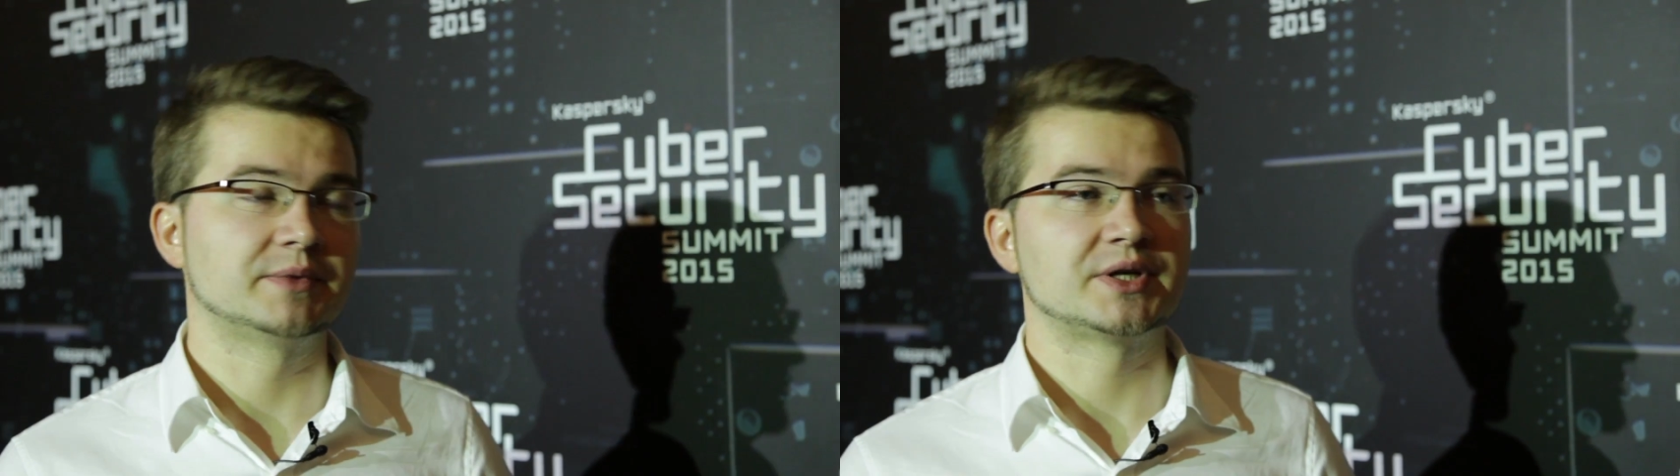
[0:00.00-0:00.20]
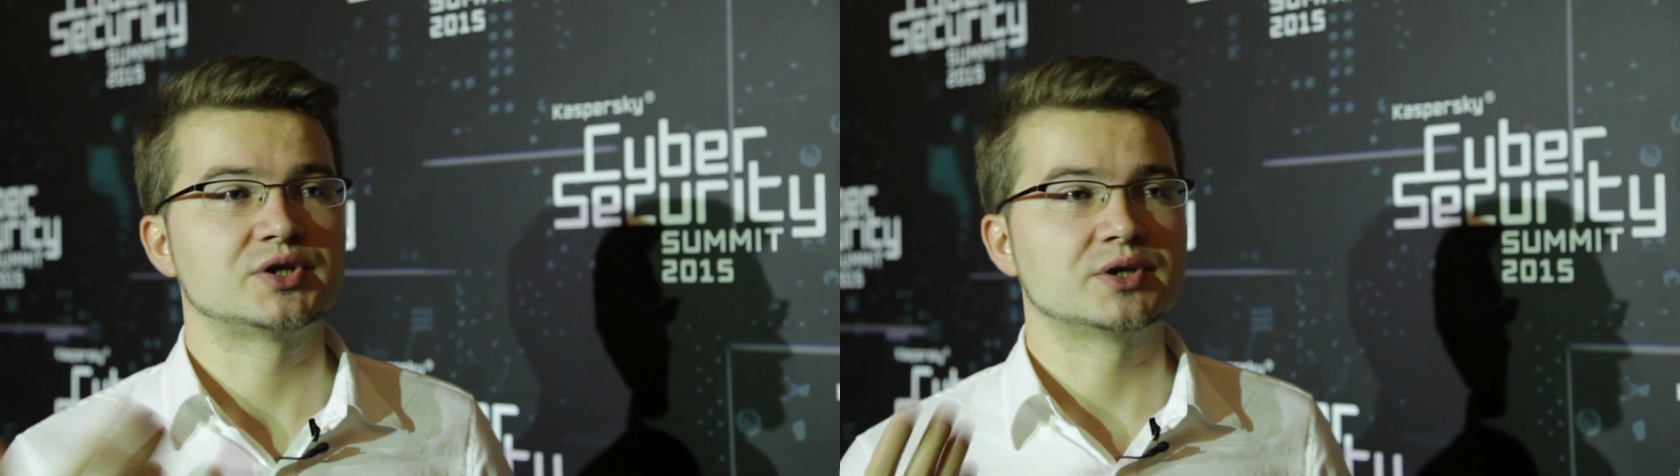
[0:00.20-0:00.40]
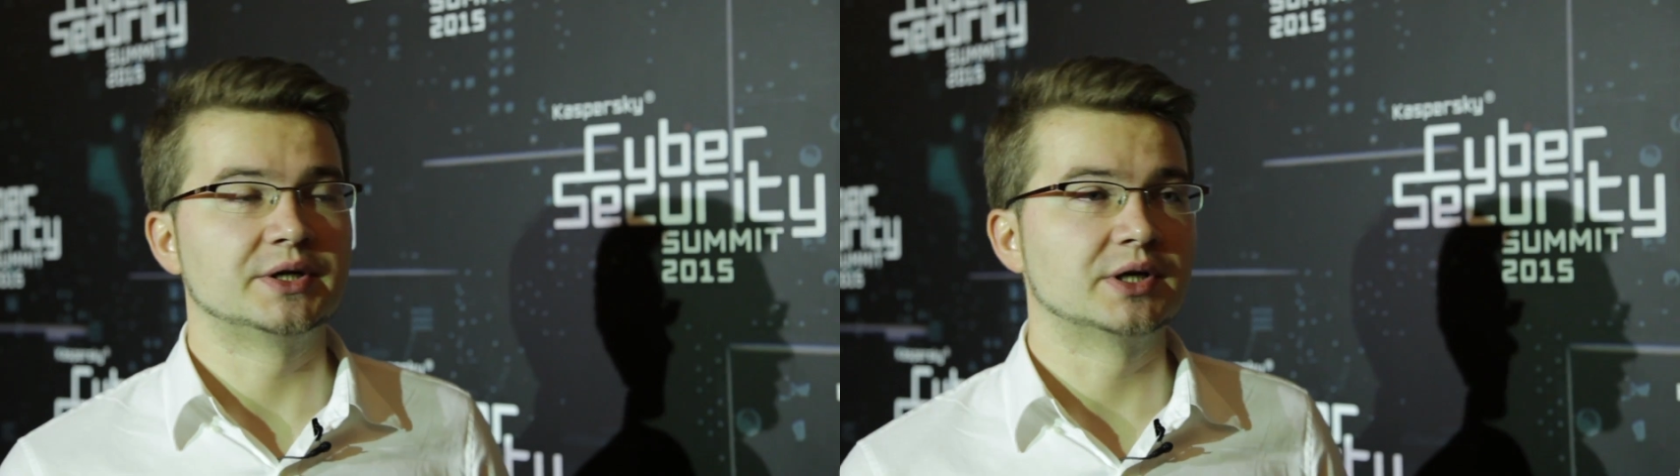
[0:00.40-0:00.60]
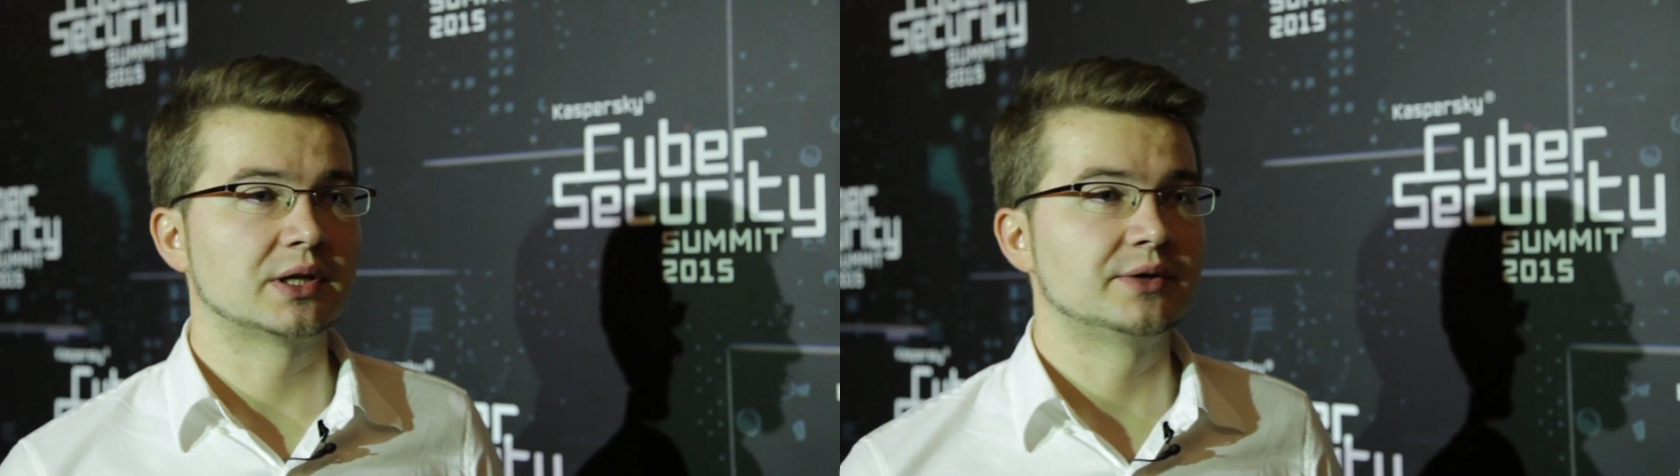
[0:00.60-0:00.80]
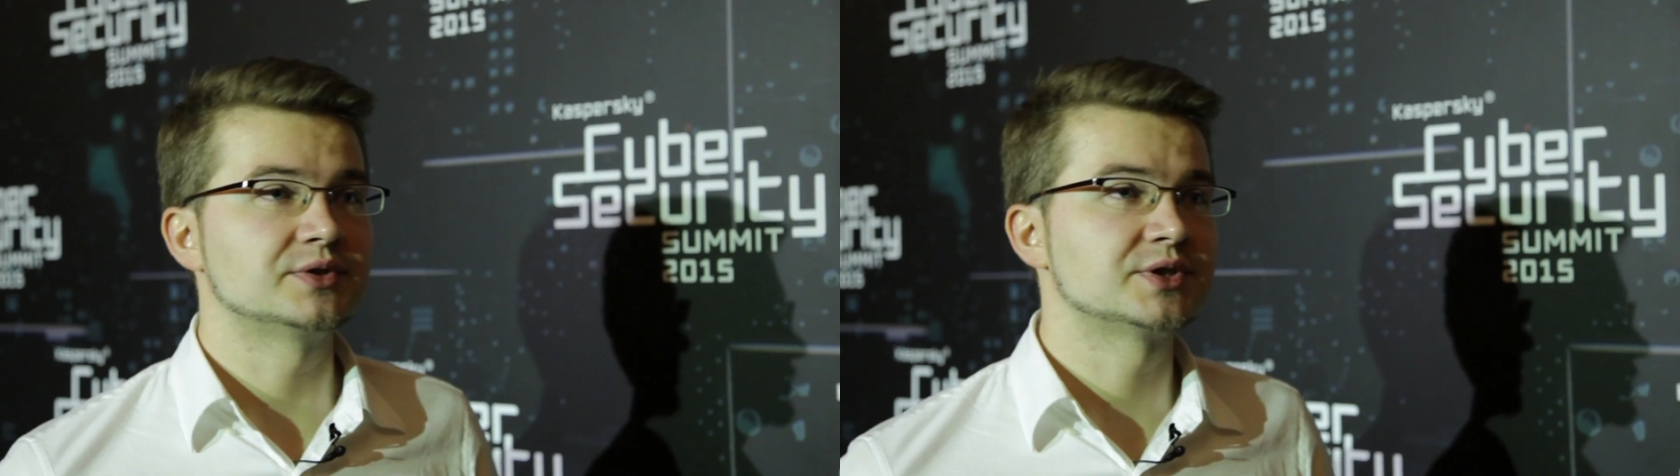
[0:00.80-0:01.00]
which
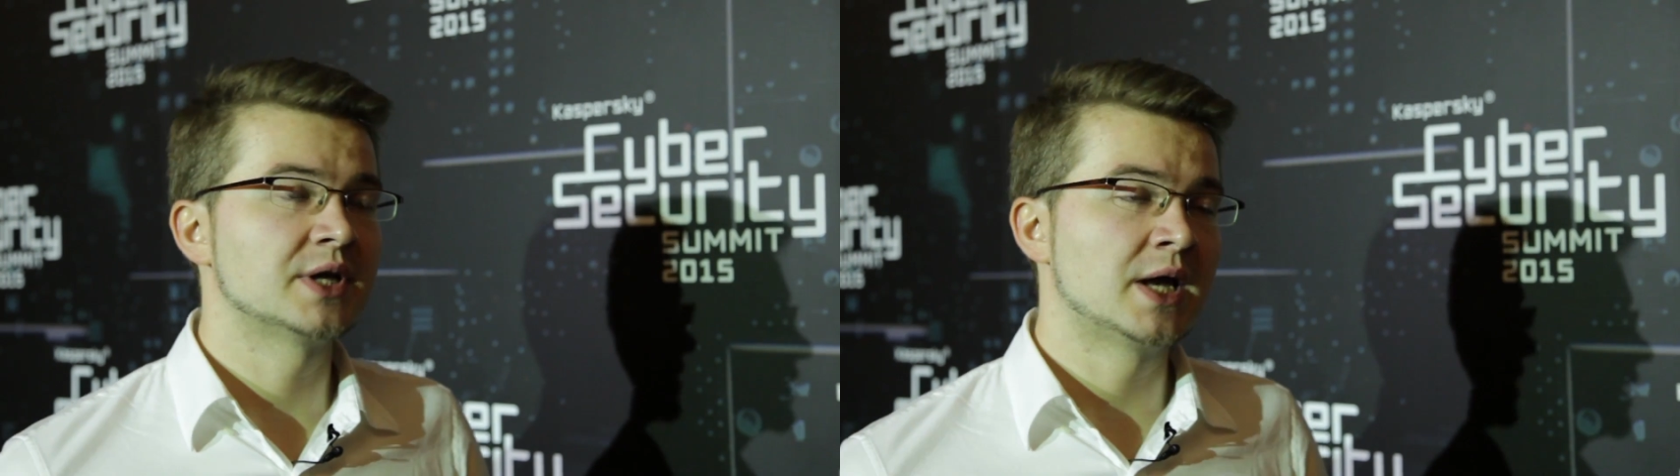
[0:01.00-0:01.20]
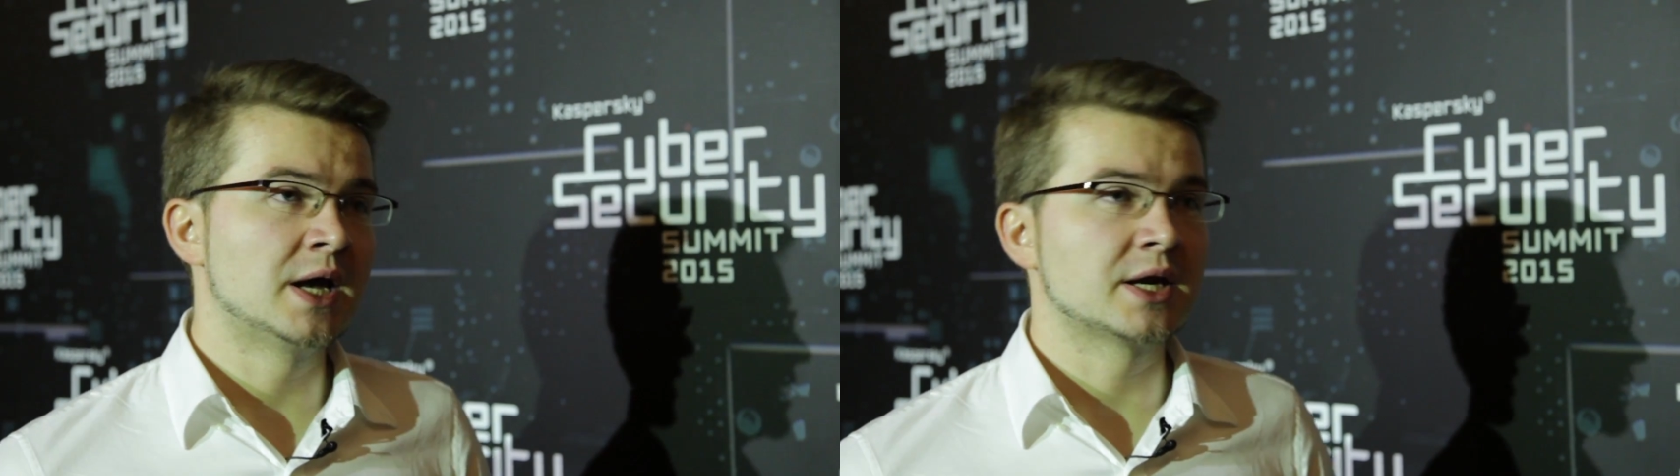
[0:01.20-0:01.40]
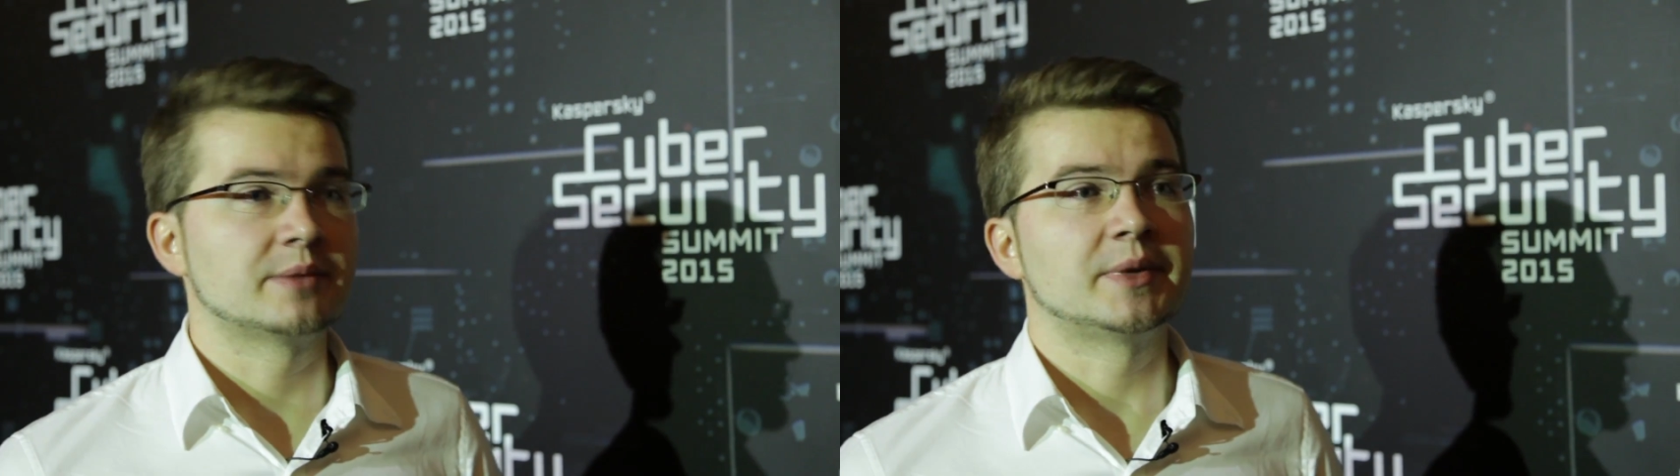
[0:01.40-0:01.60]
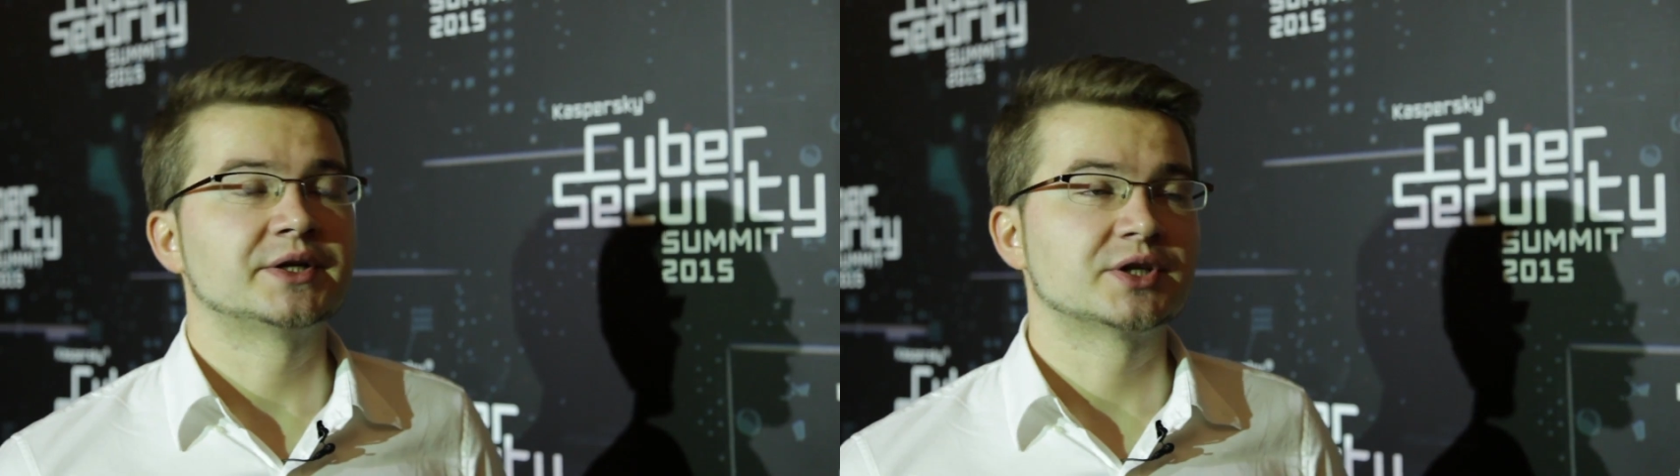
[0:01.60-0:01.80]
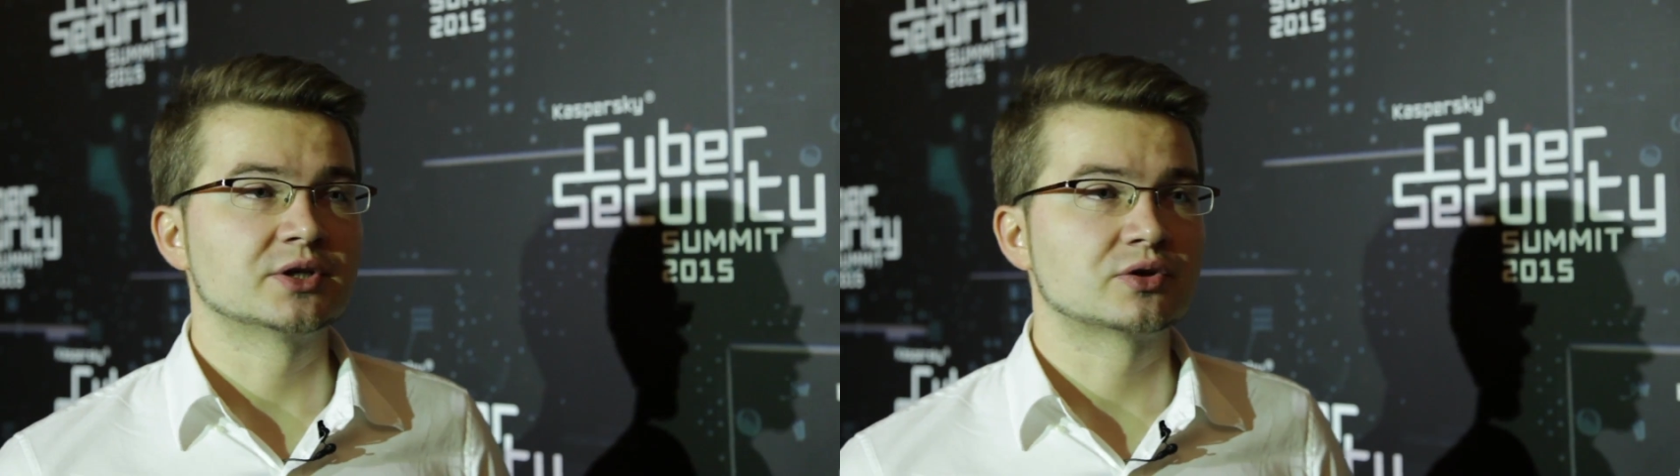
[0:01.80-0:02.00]
includes command
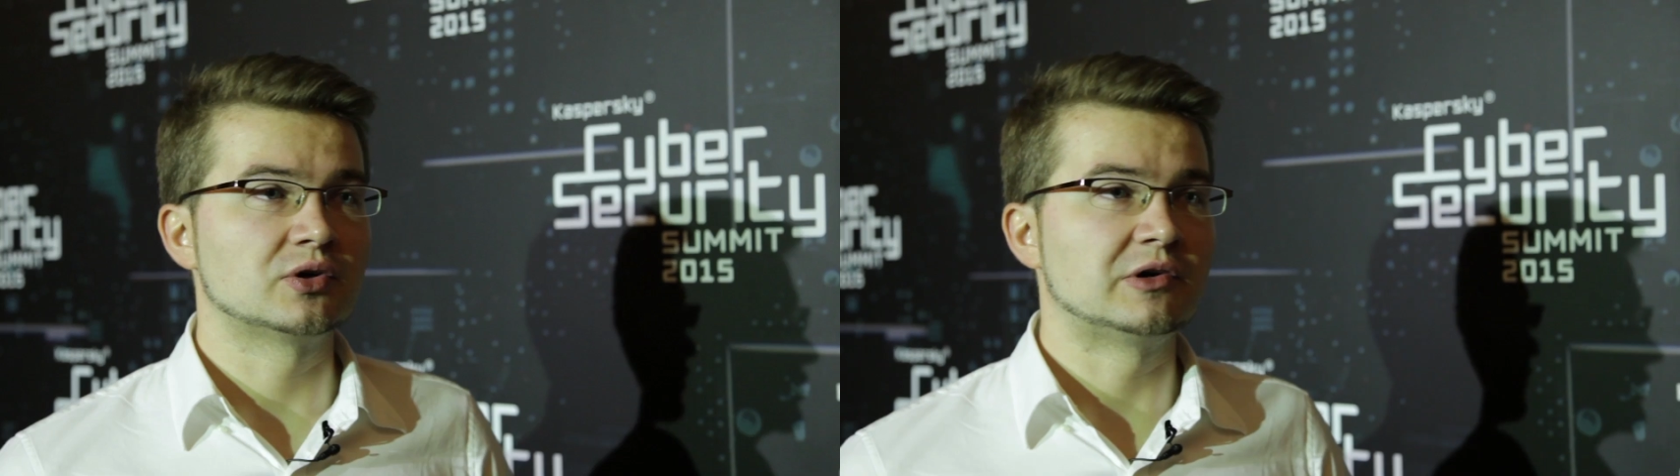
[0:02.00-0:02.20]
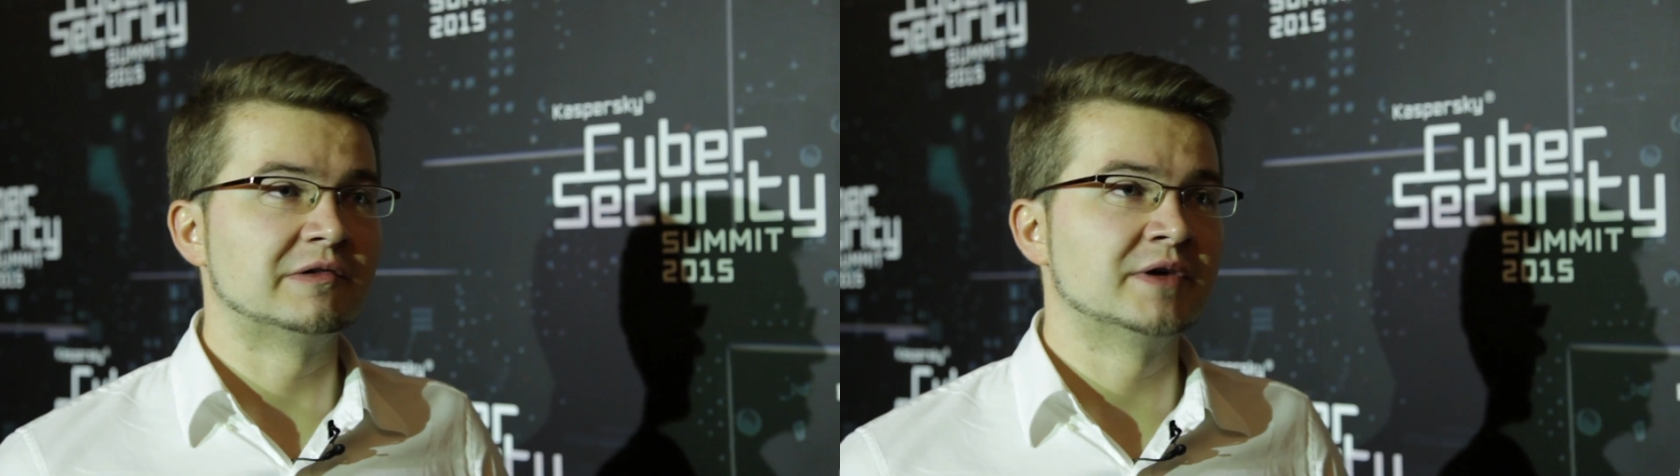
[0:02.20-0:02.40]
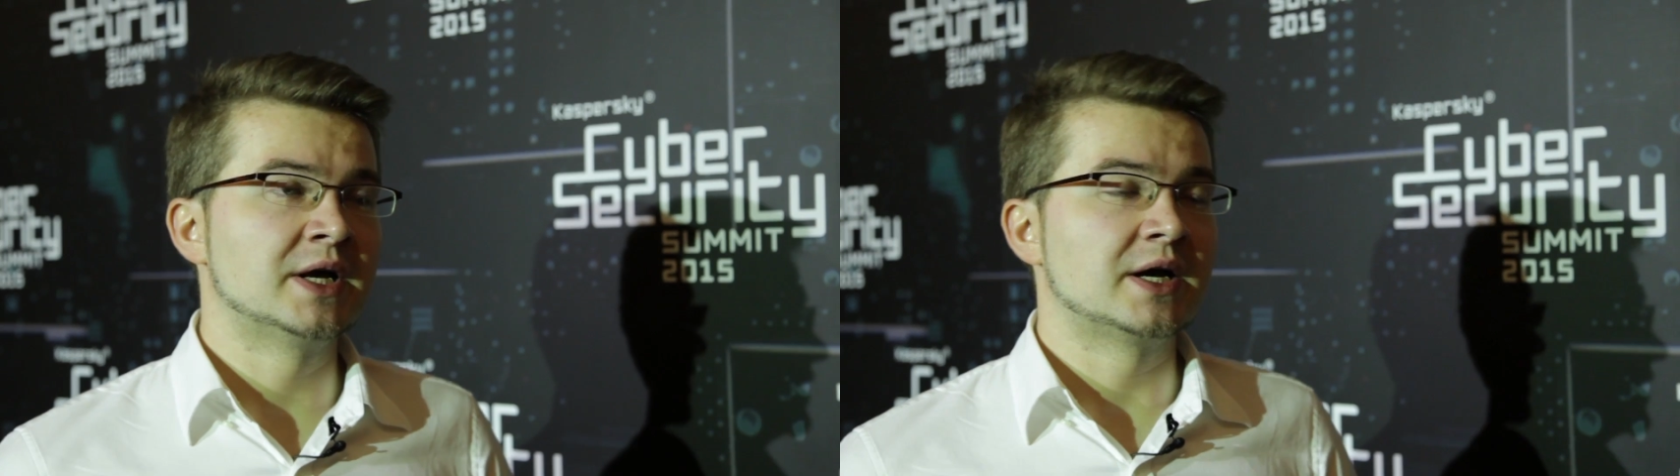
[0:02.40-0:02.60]
and control,